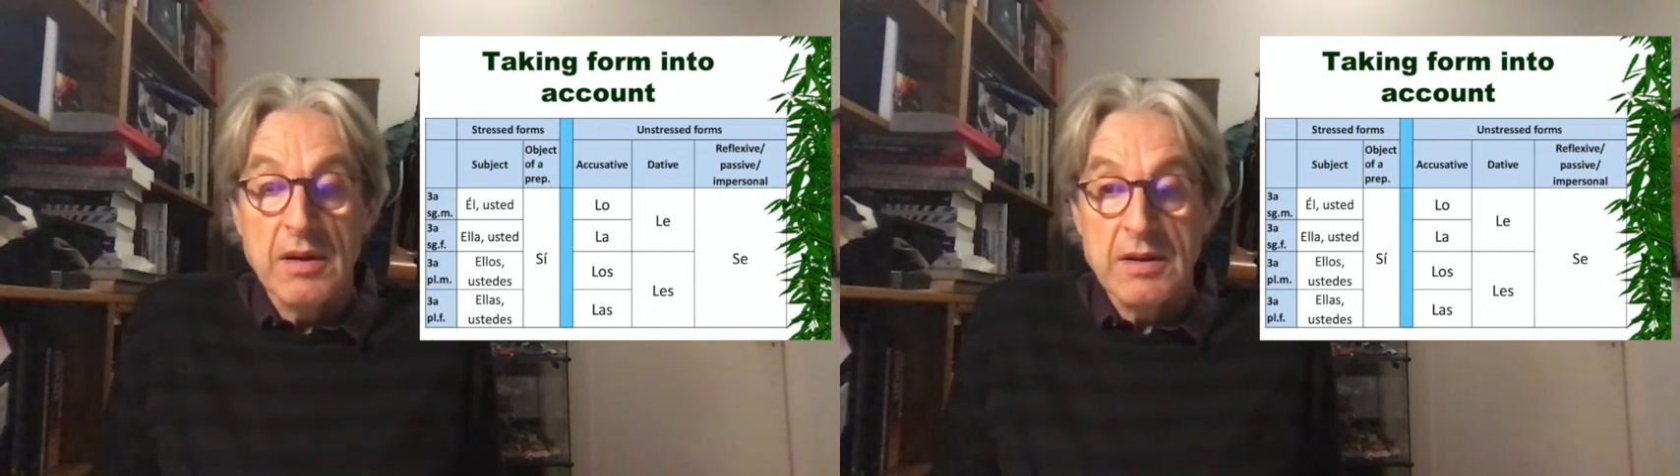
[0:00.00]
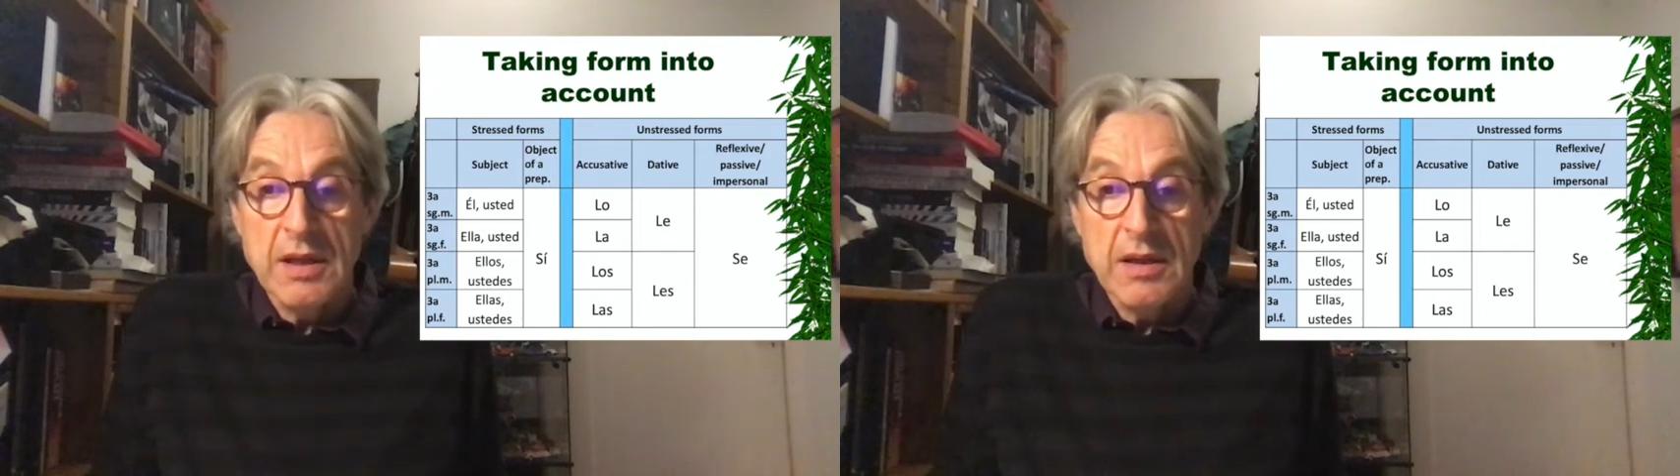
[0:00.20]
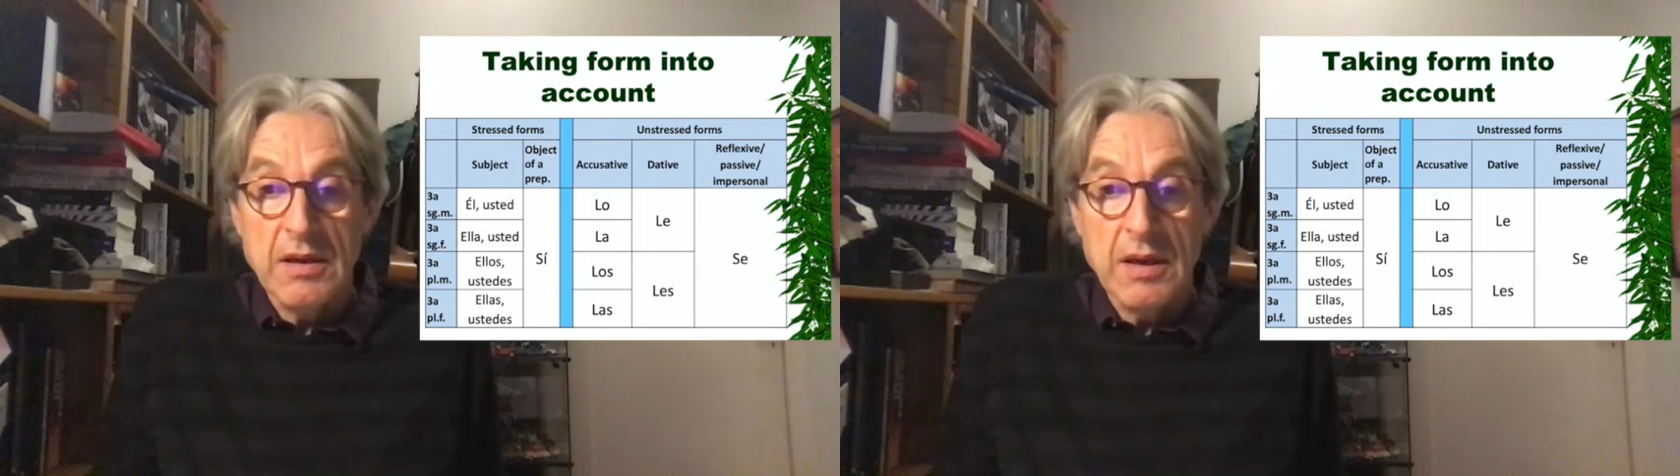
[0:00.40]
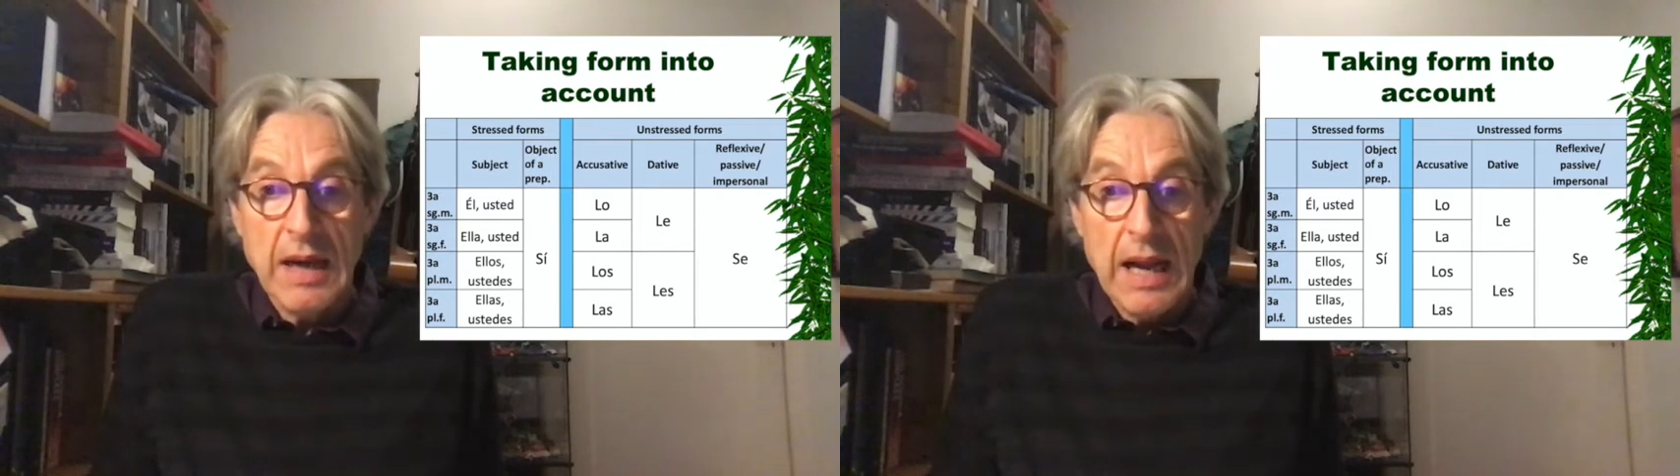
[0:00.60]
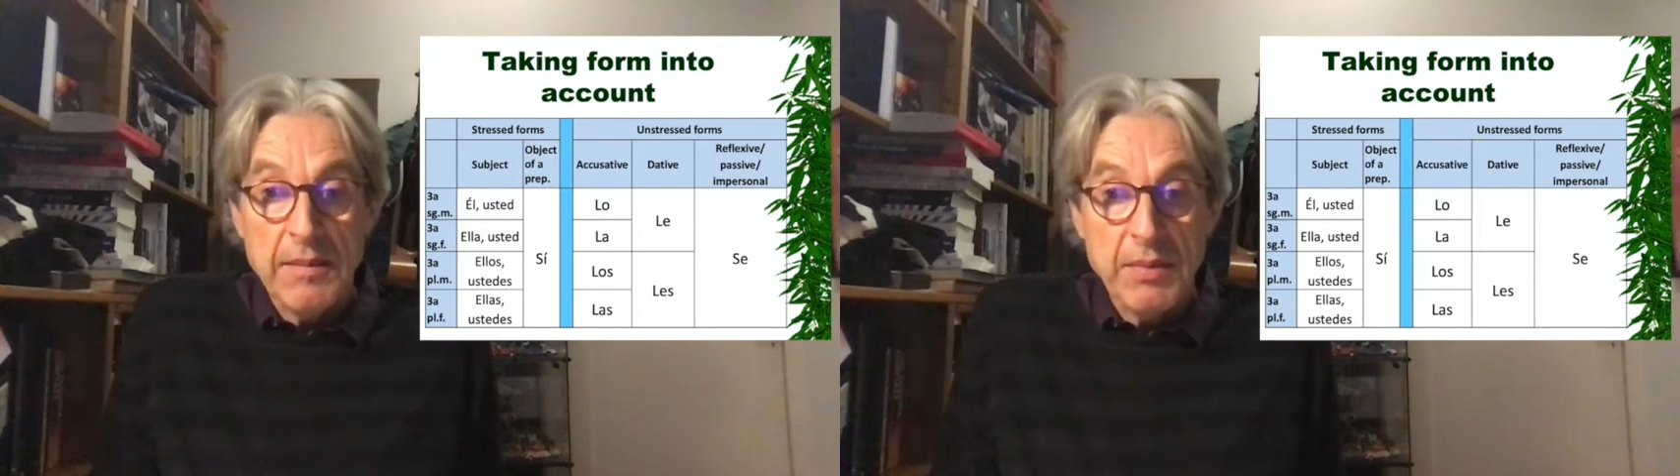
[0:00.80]
singular
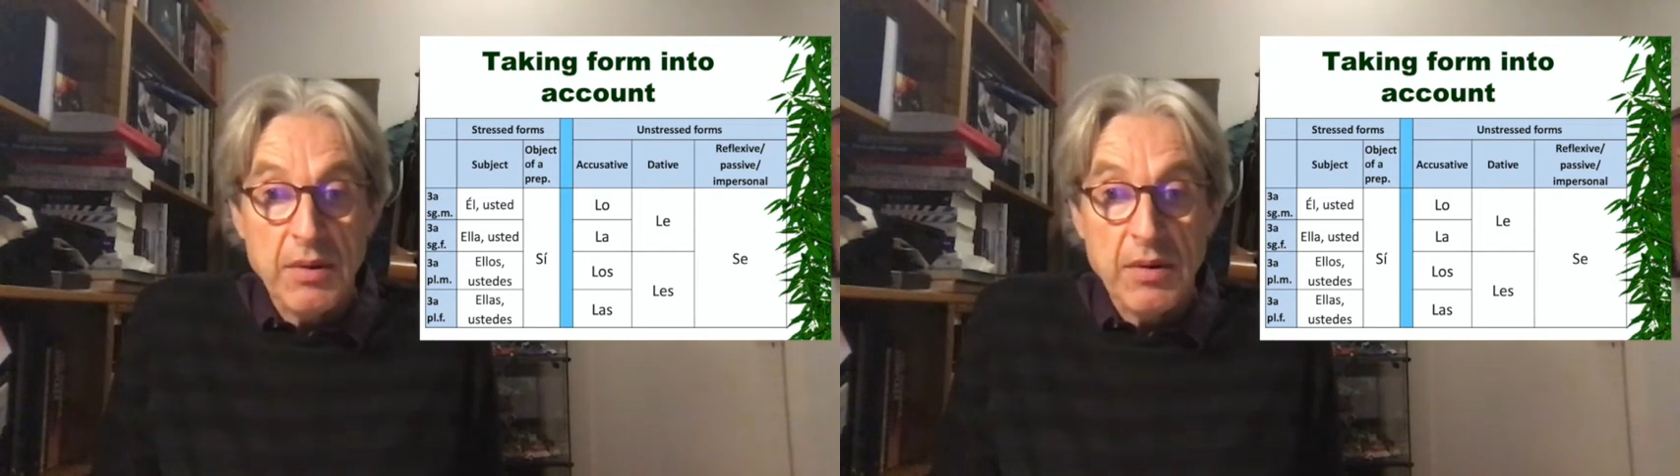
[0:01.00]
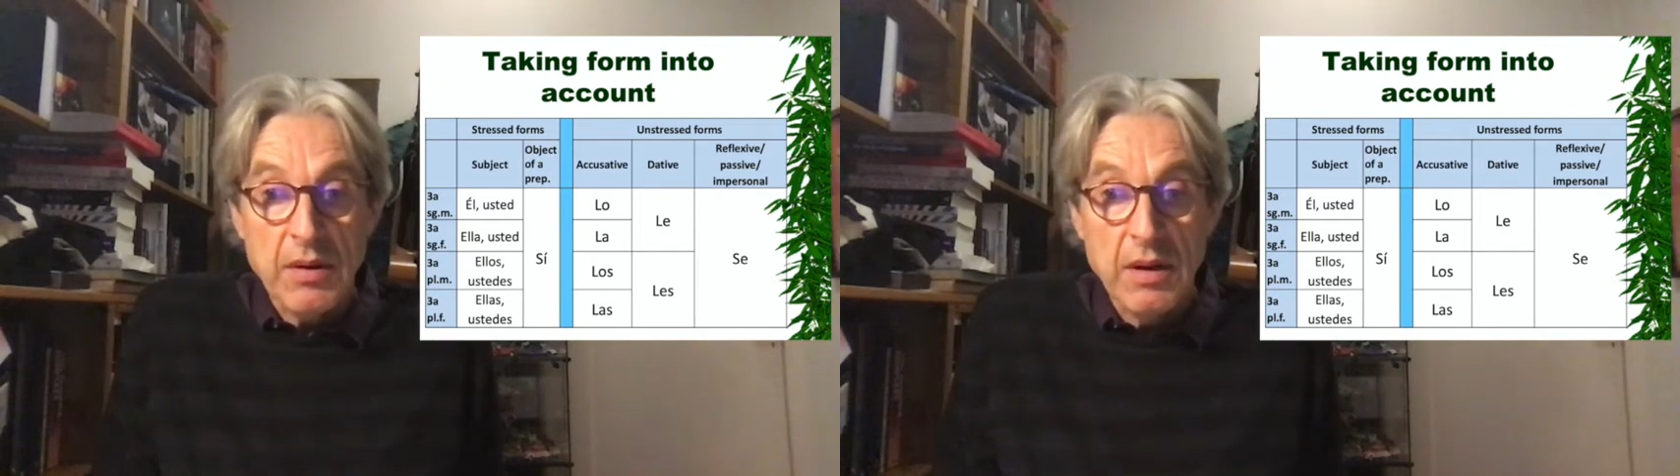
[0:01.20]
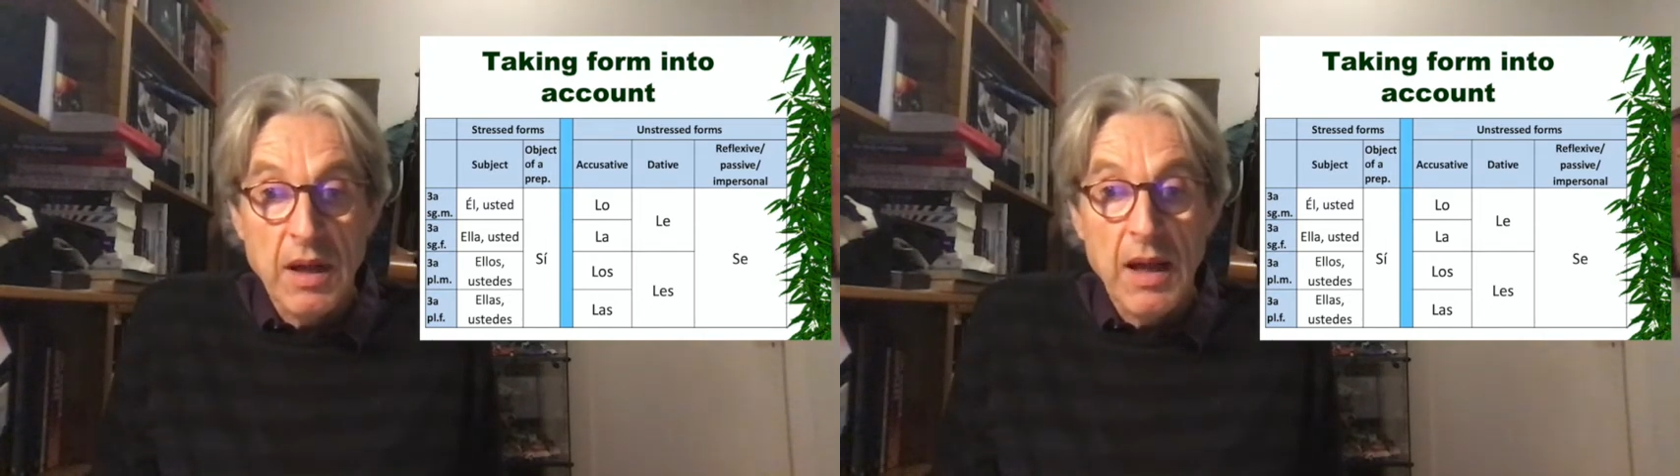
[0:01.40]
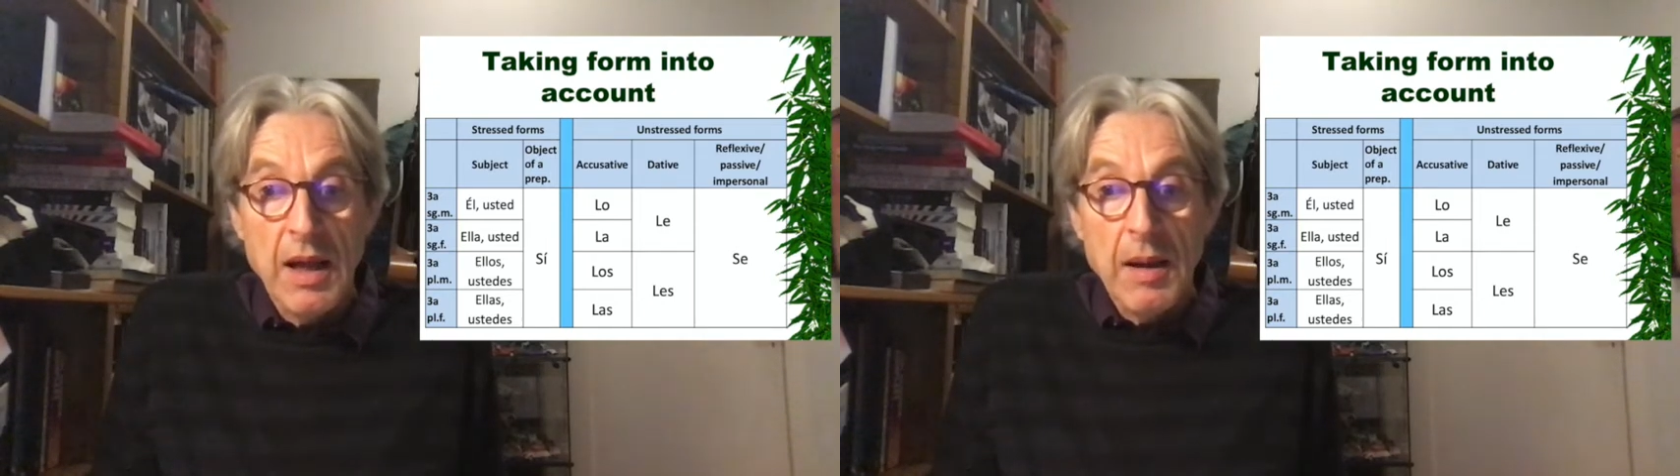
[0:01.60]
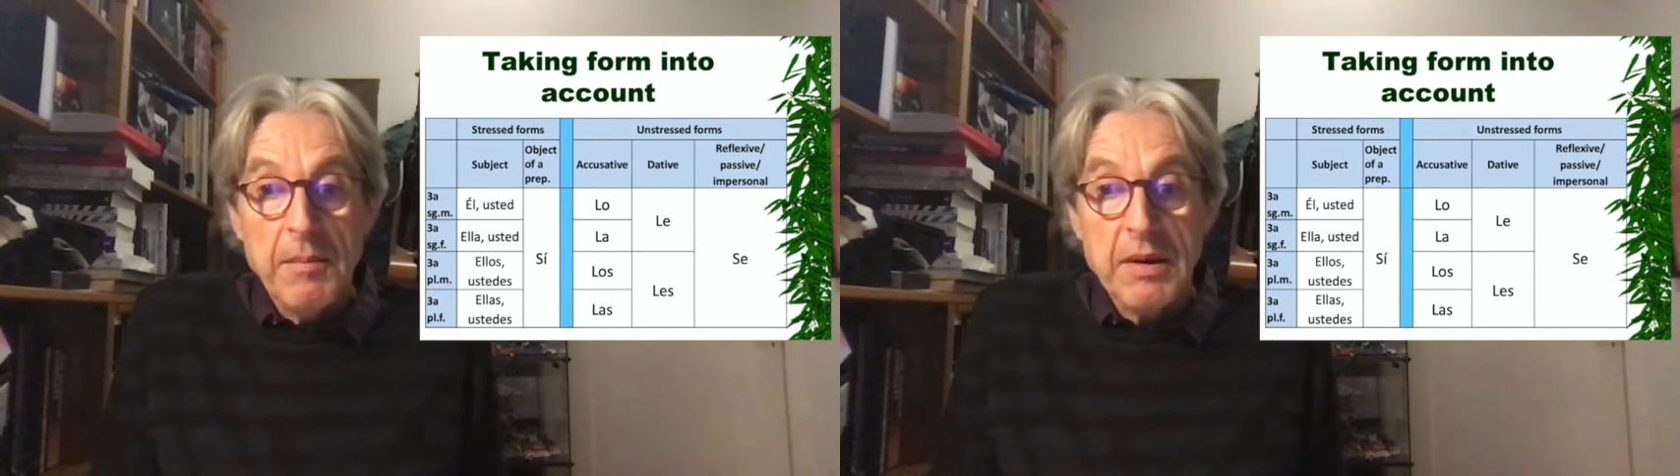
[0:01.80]
and plural,
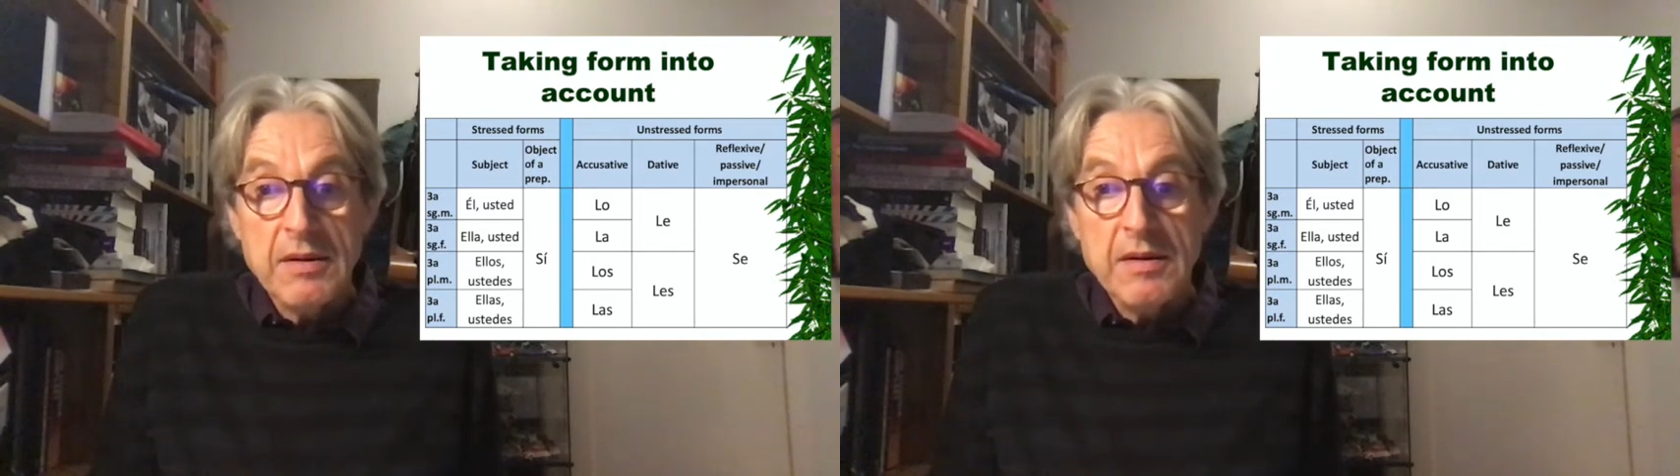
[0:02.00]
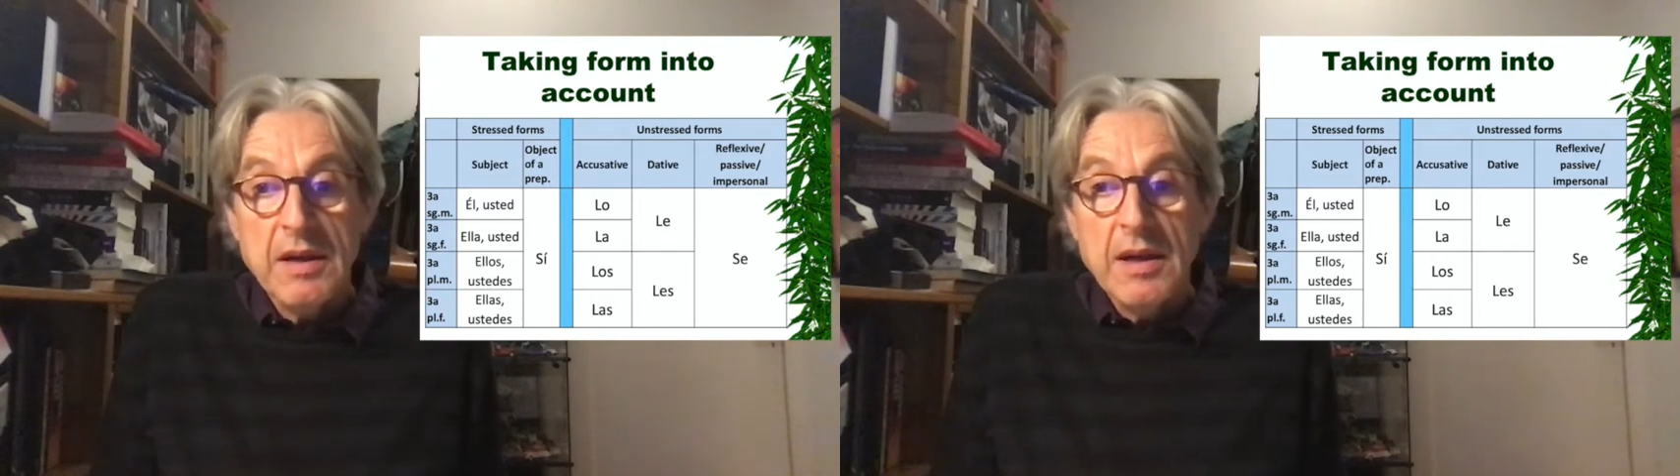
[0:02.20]
but